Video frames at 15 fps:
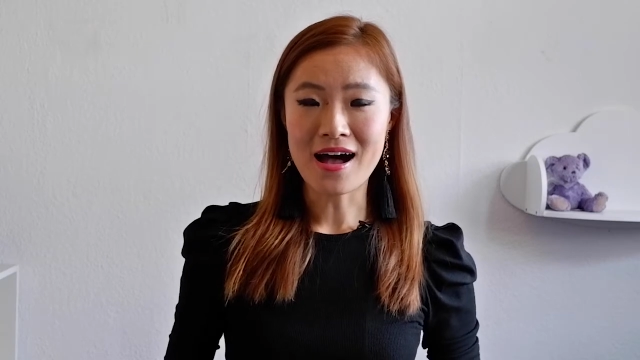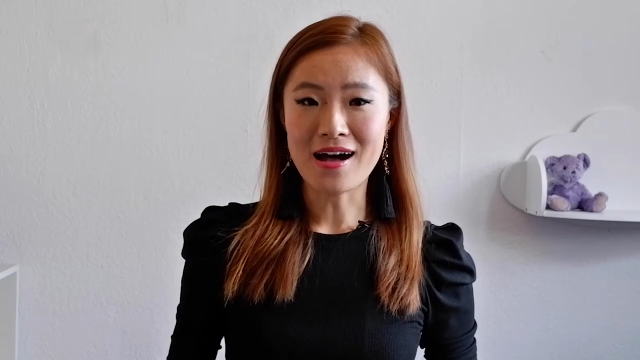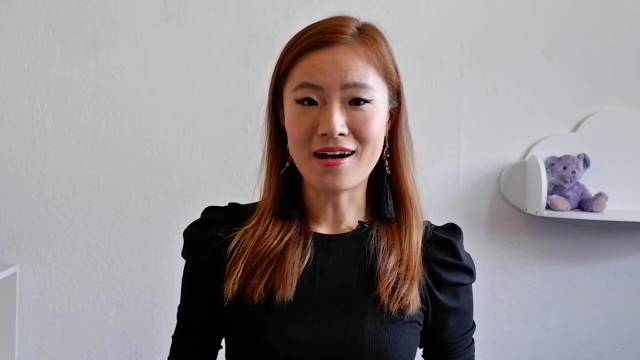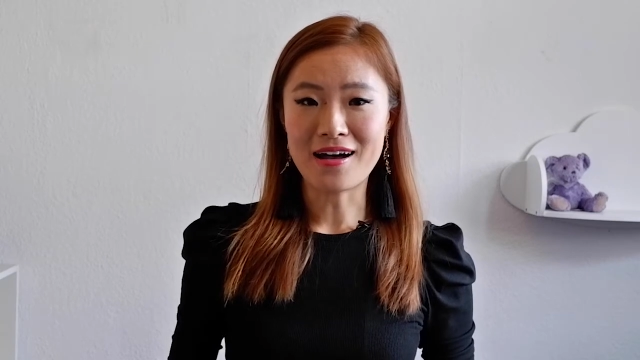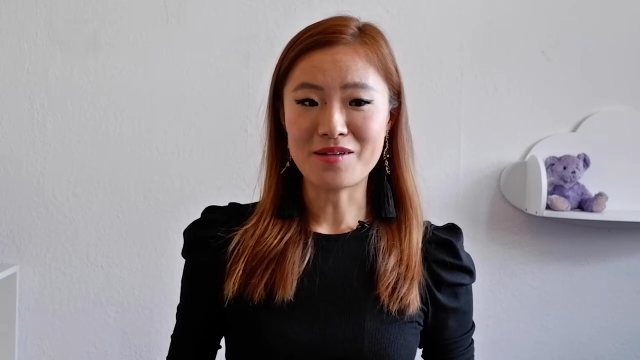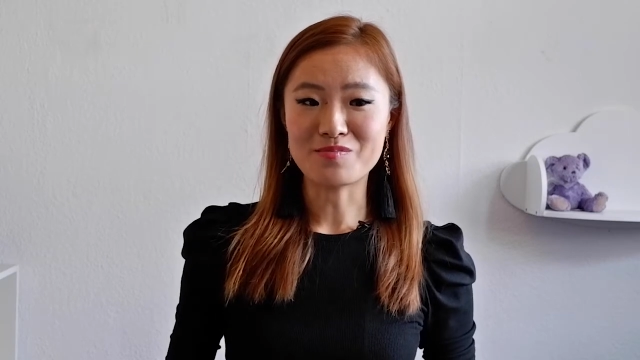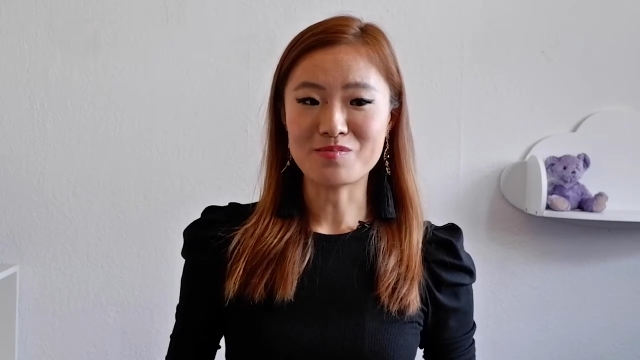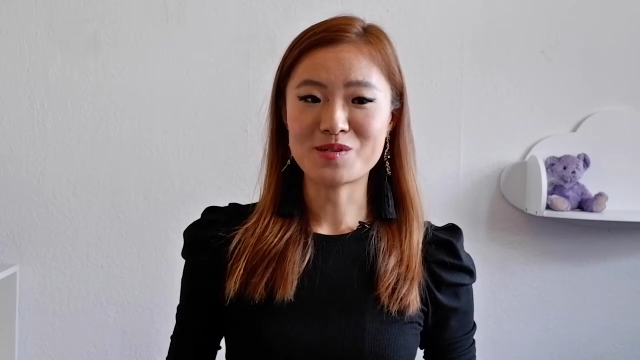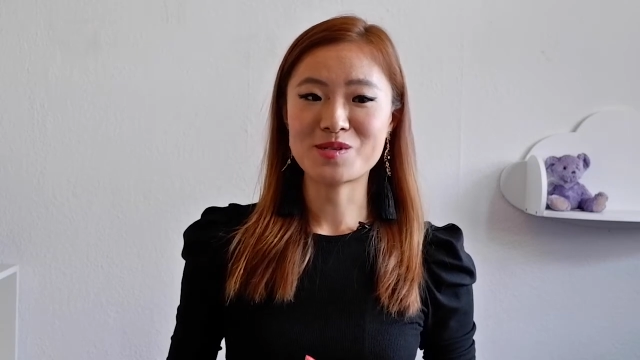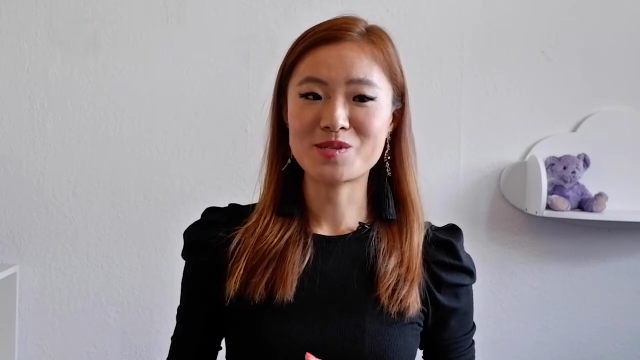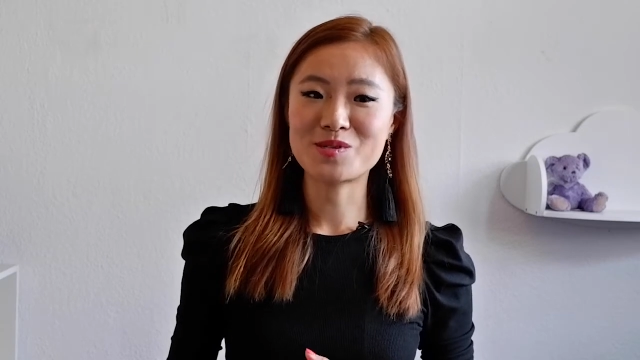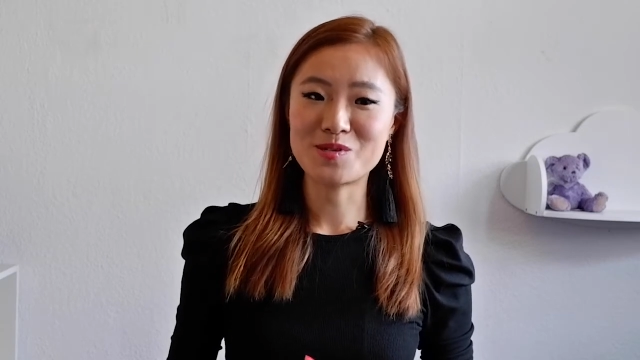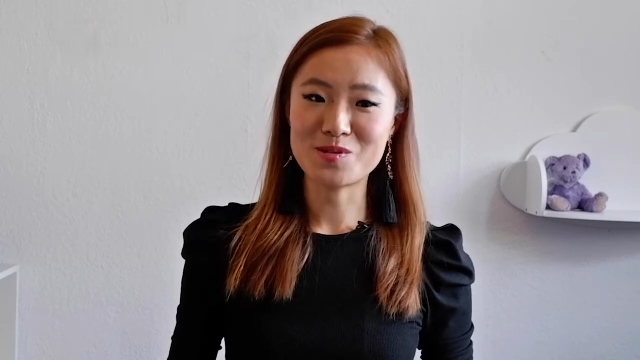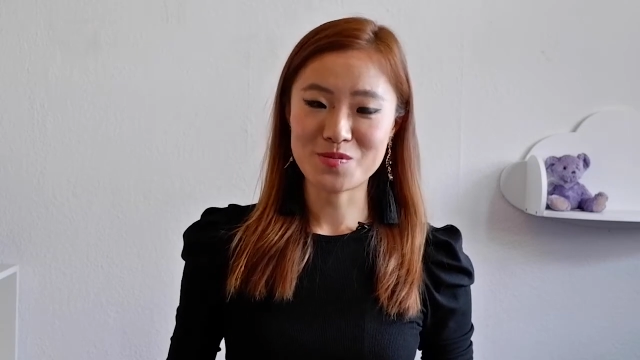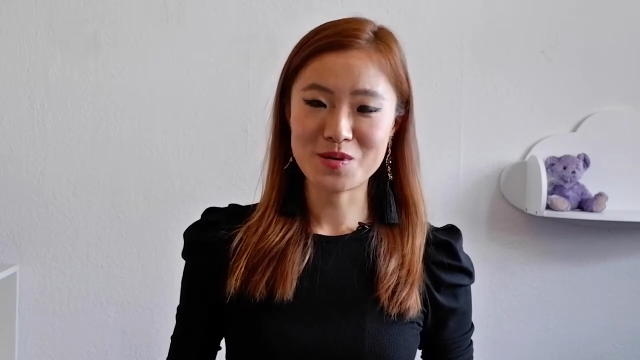I'm
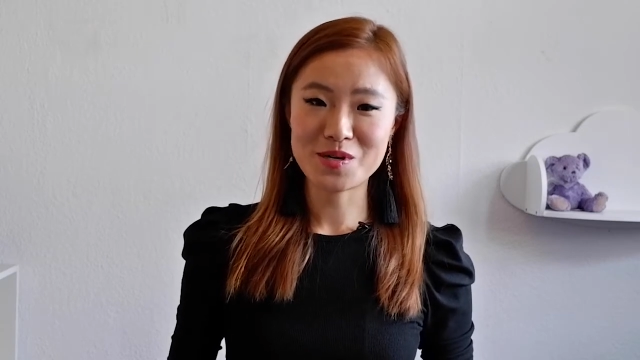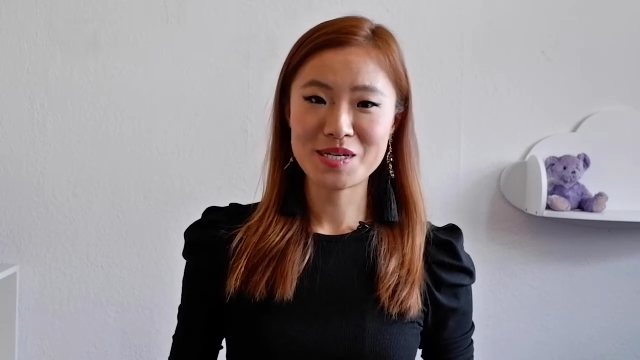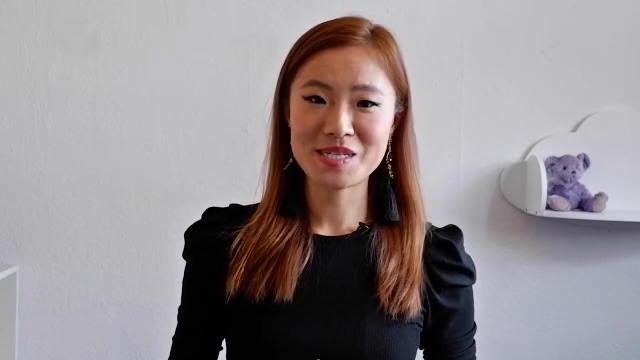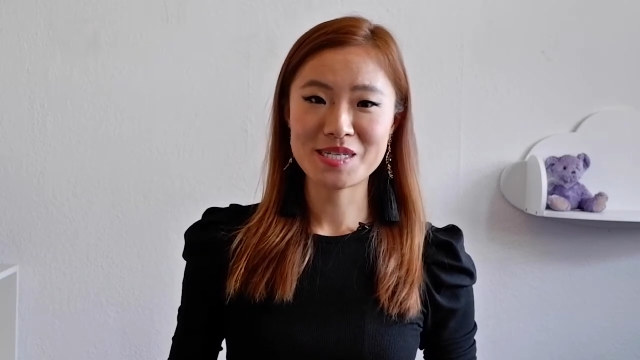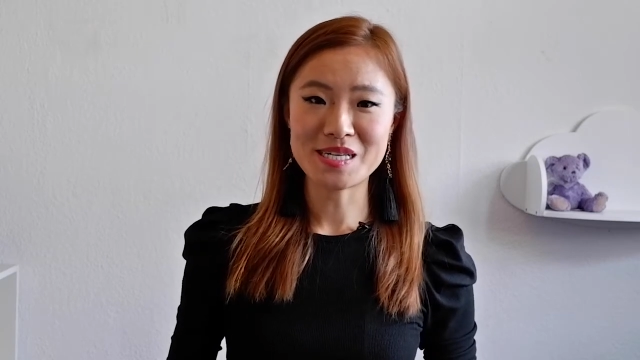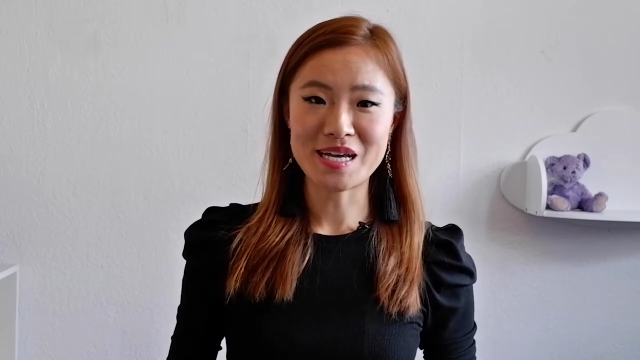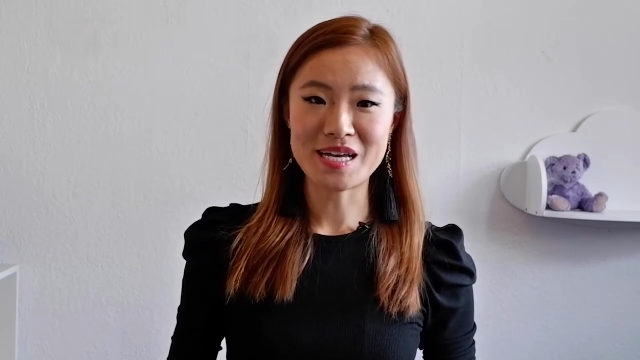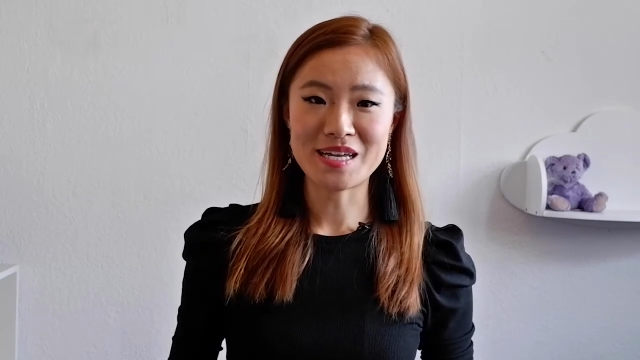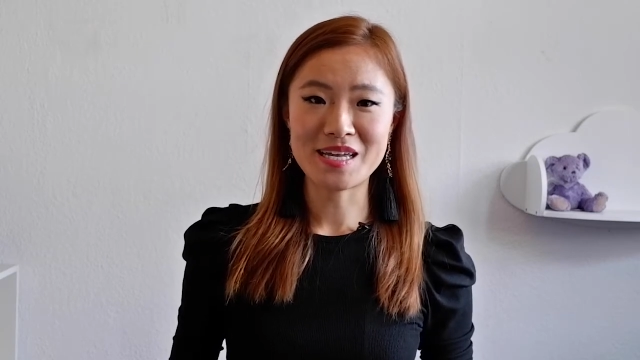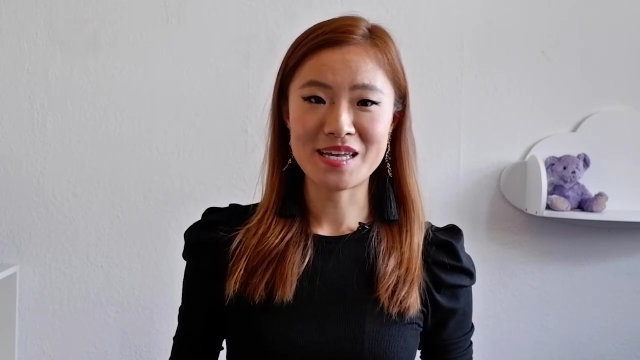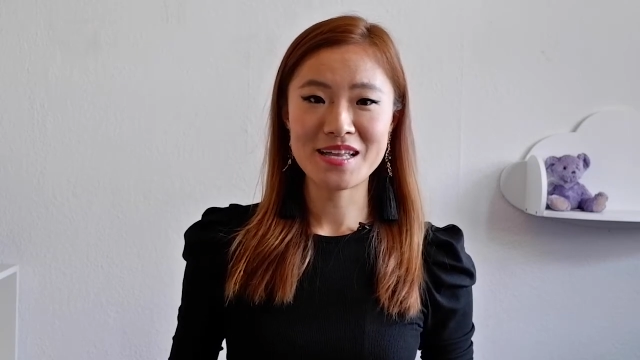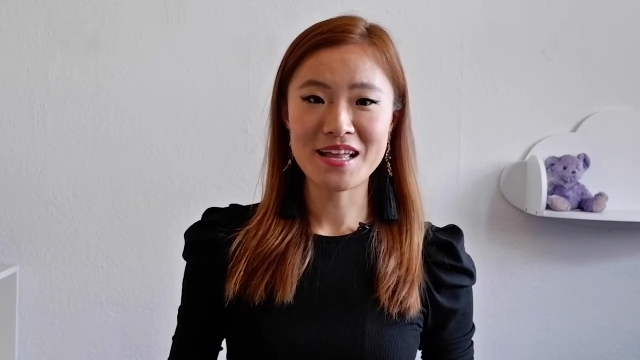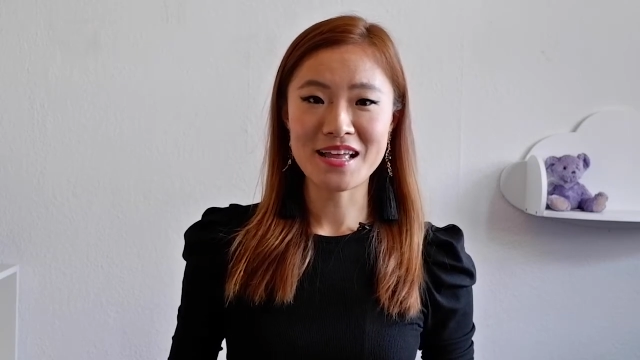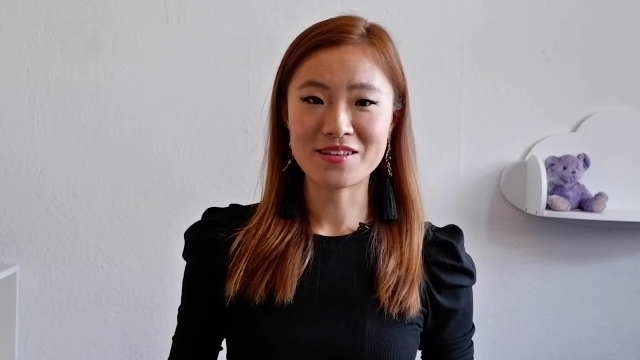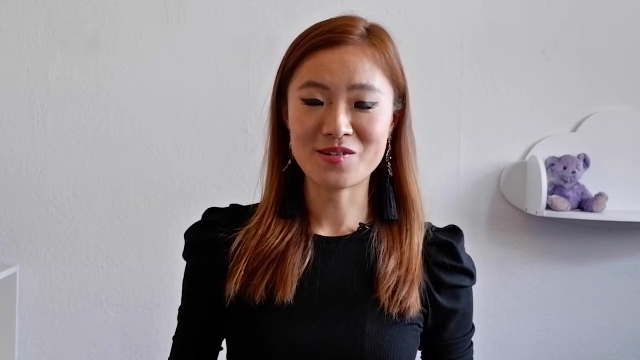super
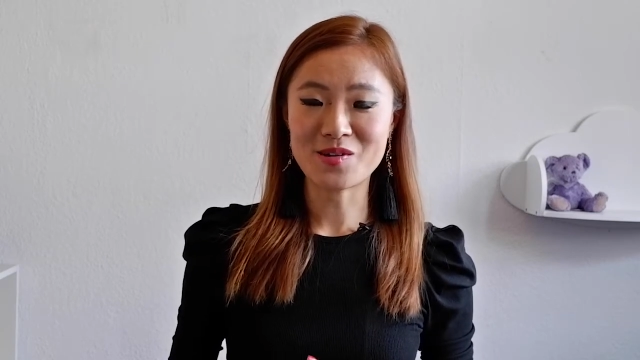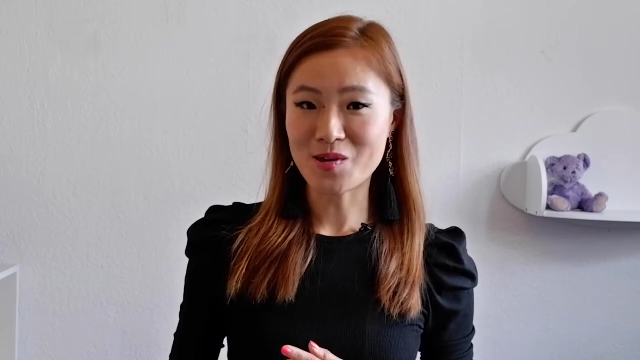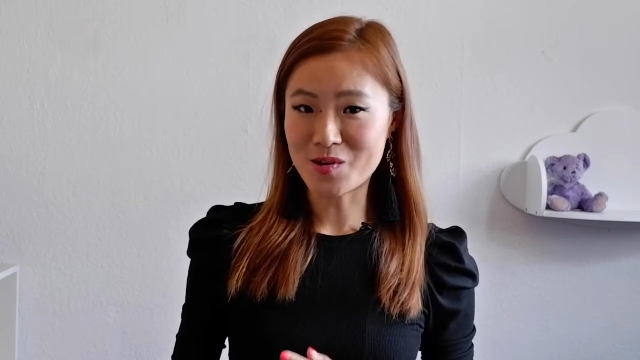excited and